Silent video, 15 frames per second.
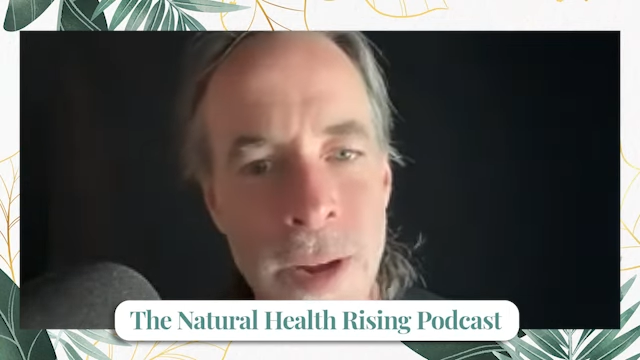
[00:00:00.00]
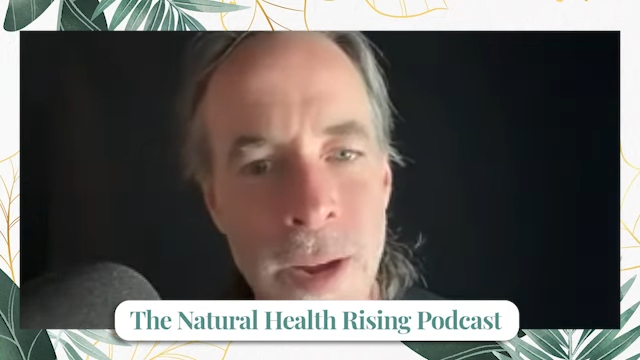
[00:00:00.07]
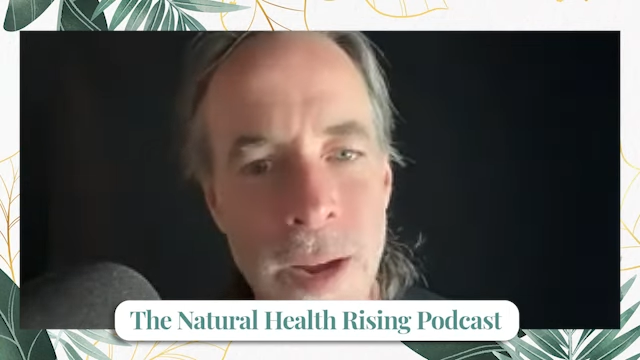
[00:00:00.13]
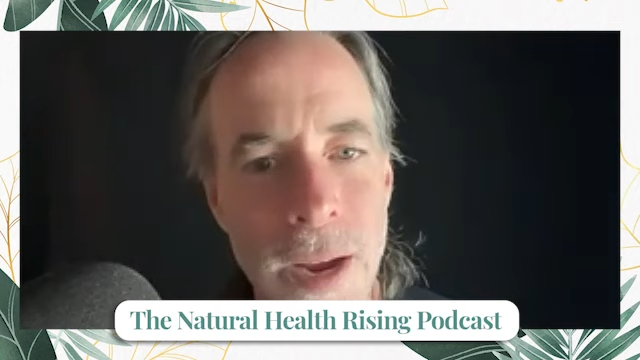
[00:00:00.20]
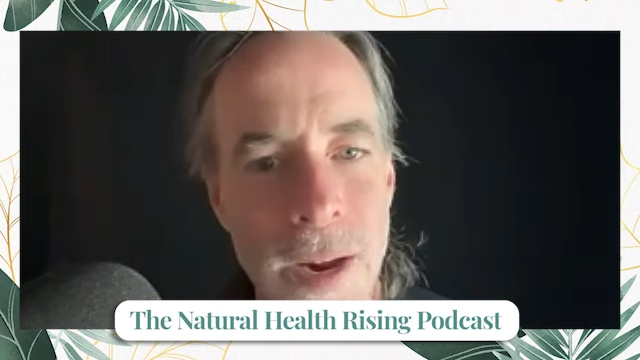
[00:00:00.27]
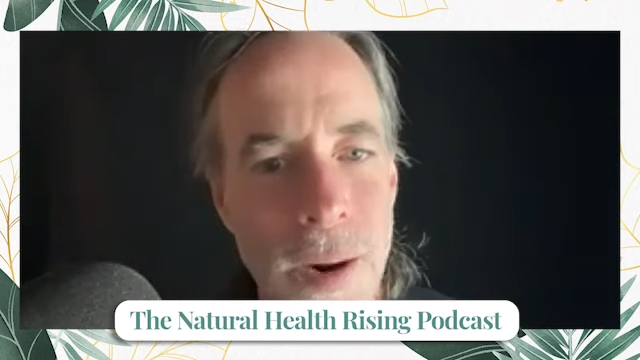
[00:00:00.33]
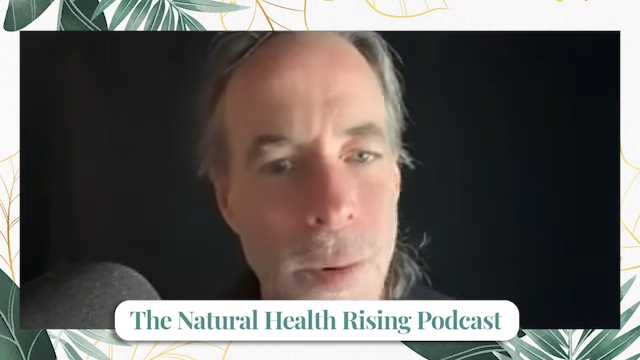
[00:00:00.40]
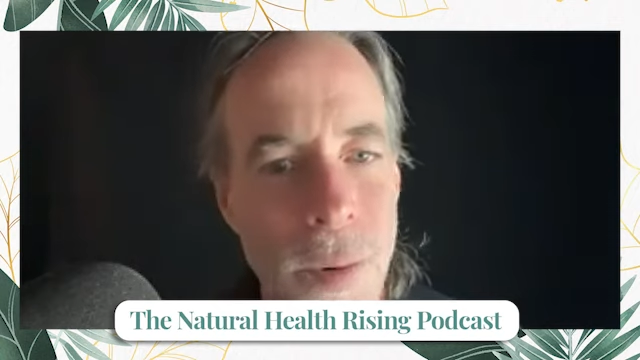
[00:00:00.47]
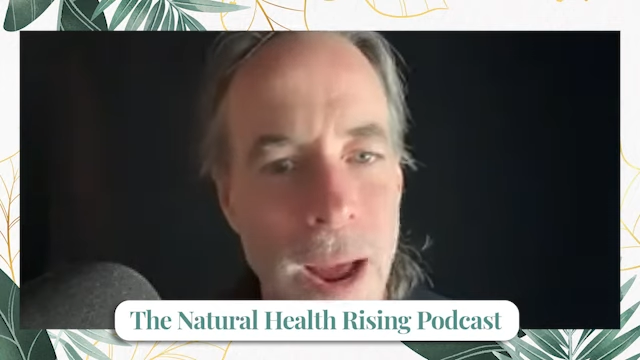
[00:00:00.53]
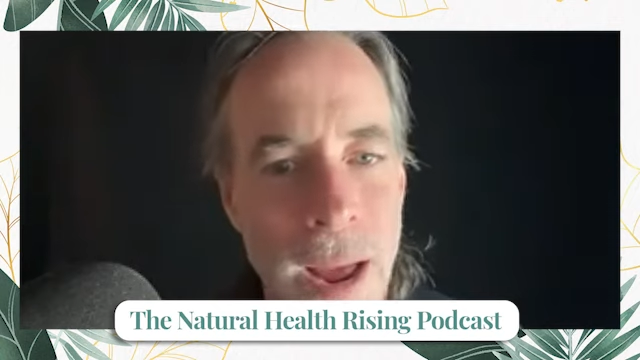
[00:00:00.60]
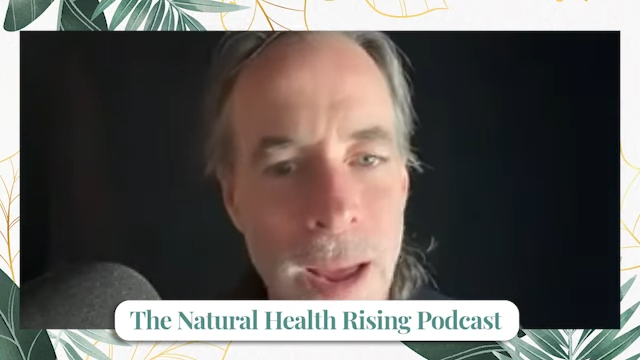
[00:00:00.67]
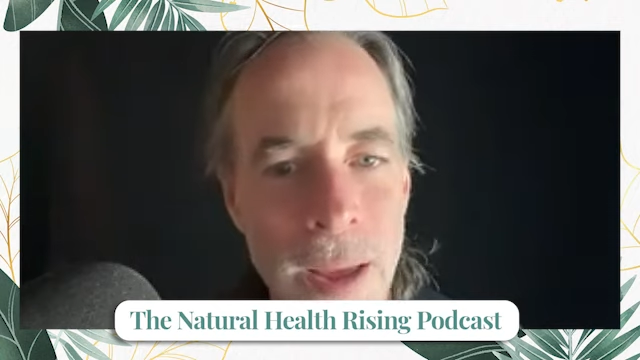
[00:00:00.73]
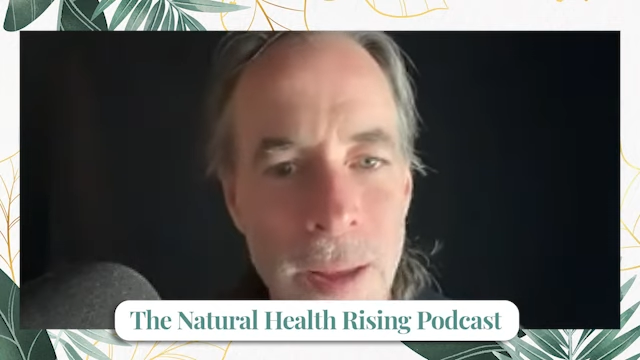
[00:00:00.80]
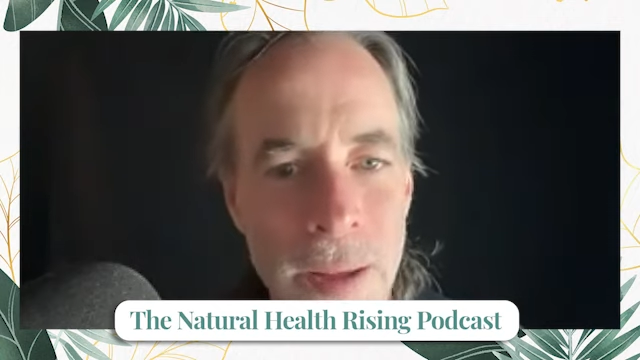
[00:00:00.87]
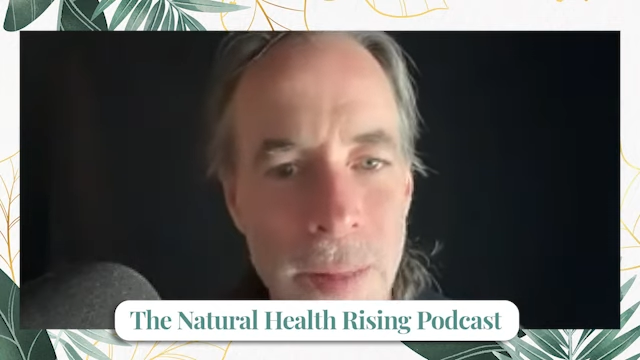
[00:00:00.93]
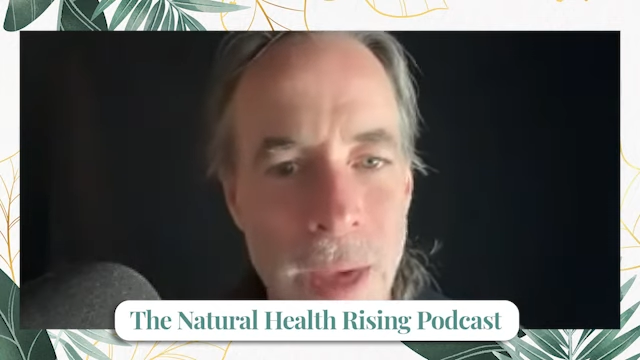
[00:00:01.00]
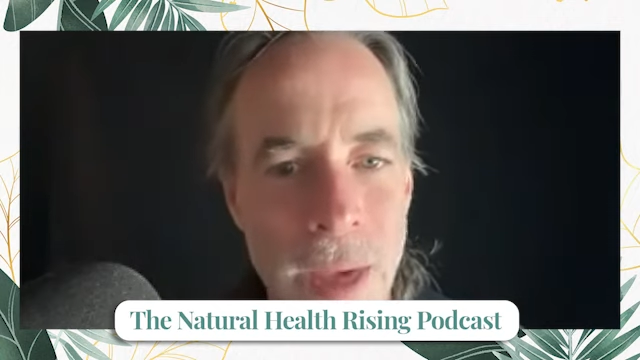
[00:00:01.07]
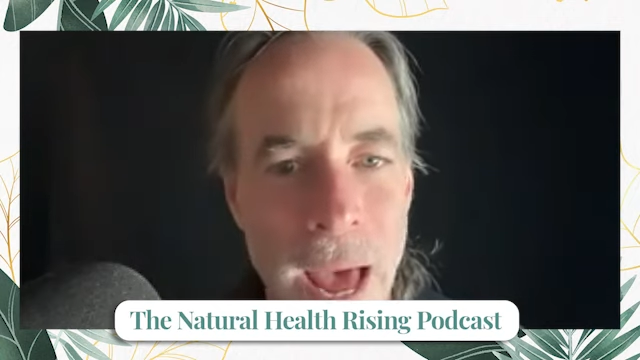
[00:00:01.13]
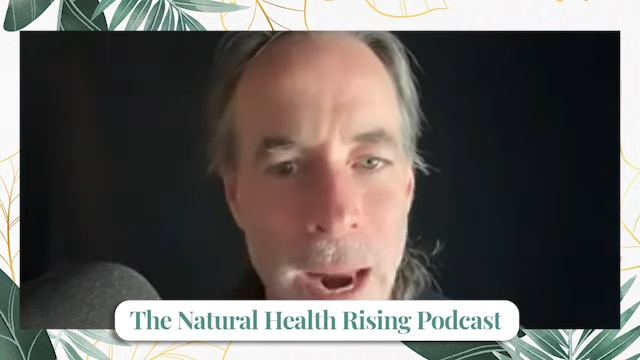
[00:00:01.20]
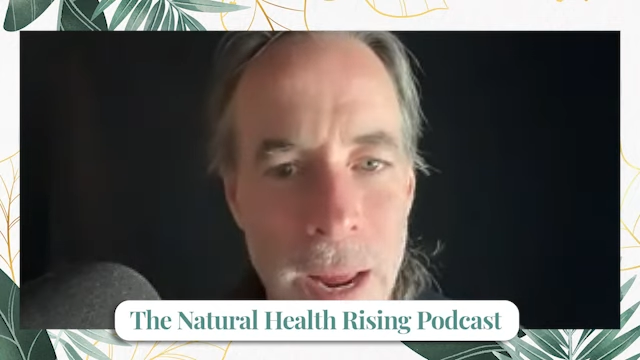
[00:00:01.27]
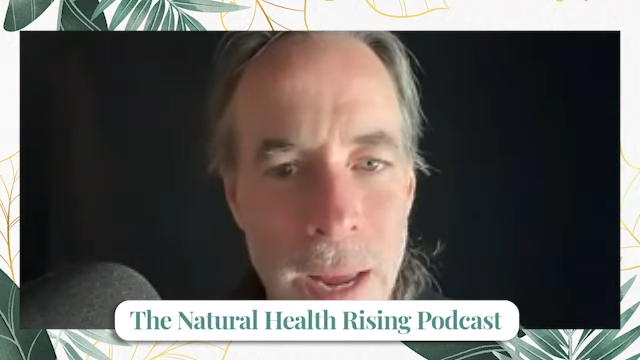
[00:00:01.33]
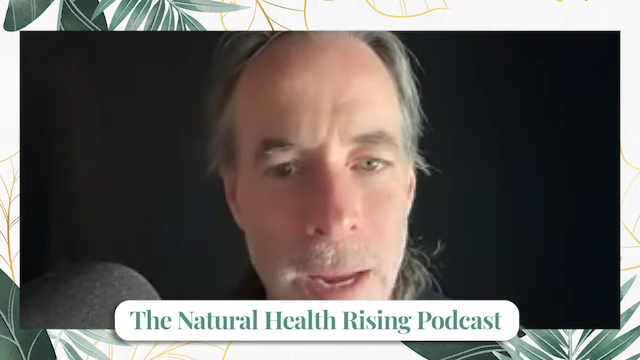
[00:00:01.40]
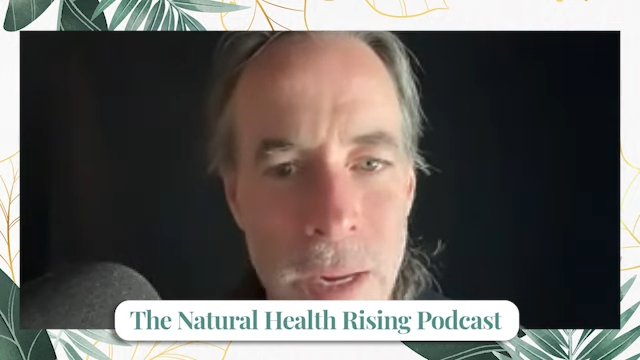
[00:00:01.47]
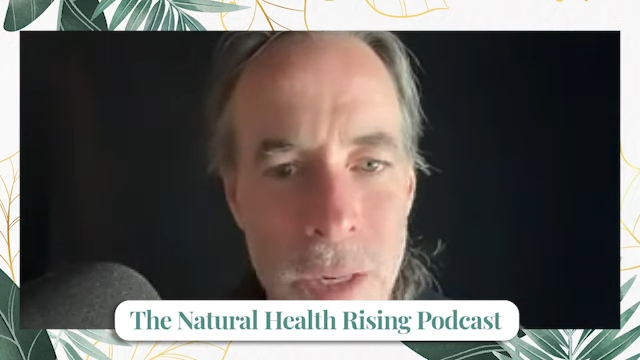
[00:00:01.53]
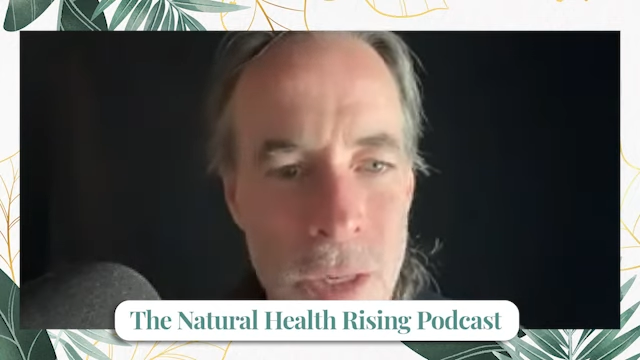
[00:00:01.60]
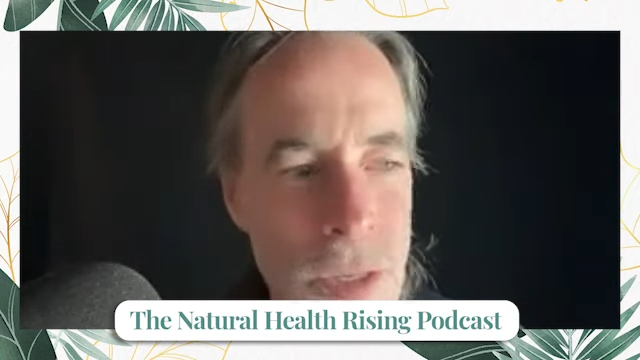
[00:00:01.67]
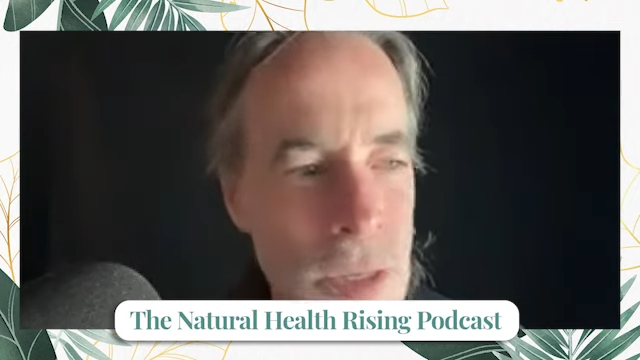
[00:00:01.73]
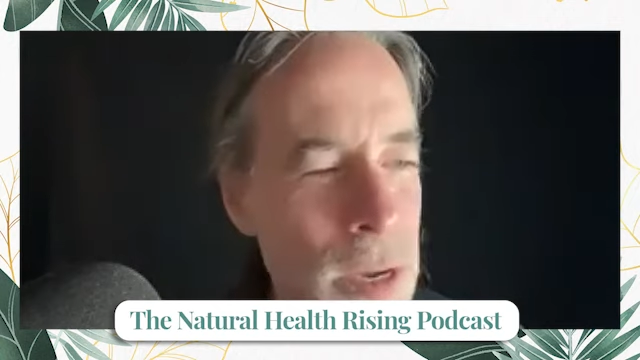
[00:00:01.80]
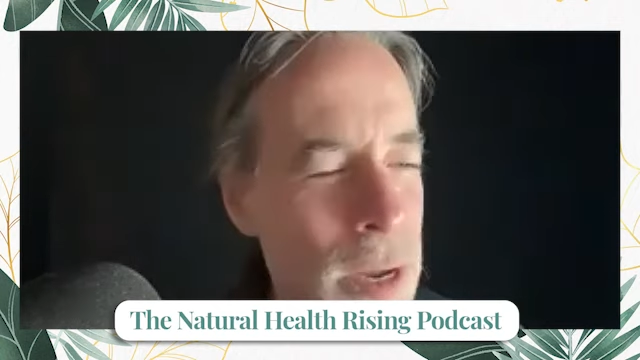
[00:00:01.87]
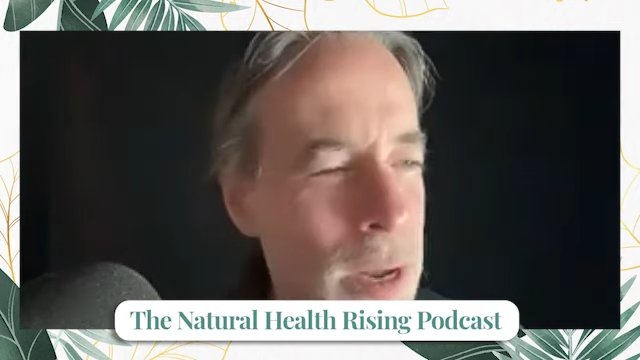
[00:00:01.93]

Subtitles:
in a way that is